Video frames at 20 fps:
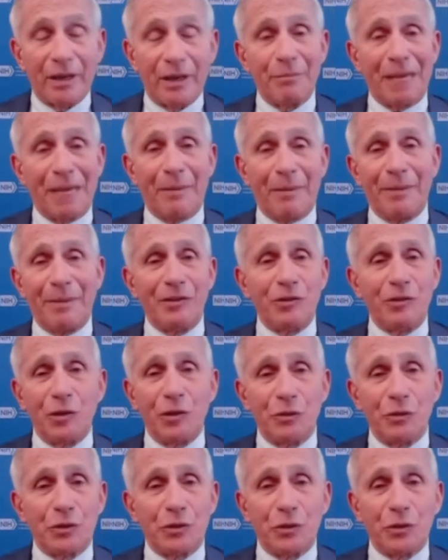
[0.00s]
maybe
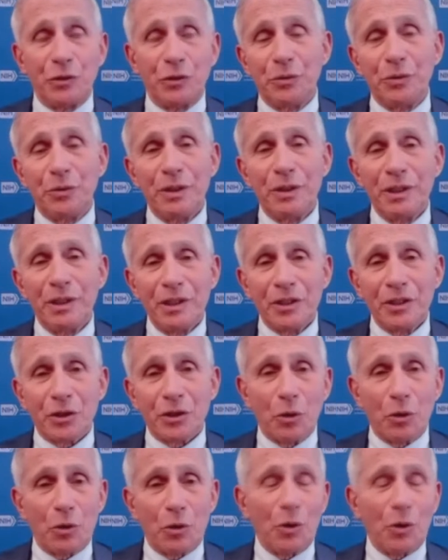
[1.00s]
due to
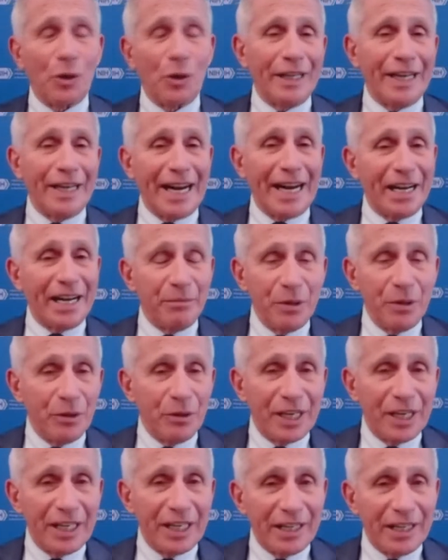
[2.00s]
so-called innate
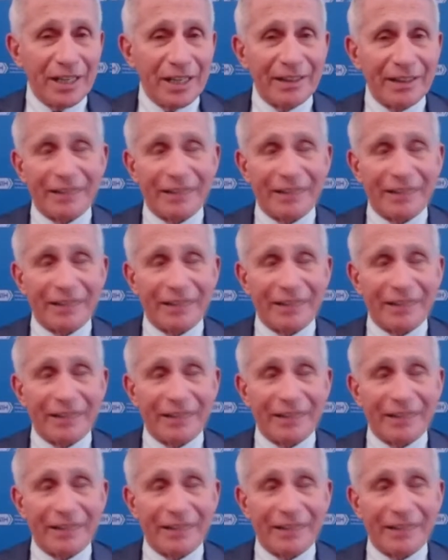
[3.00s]
immunity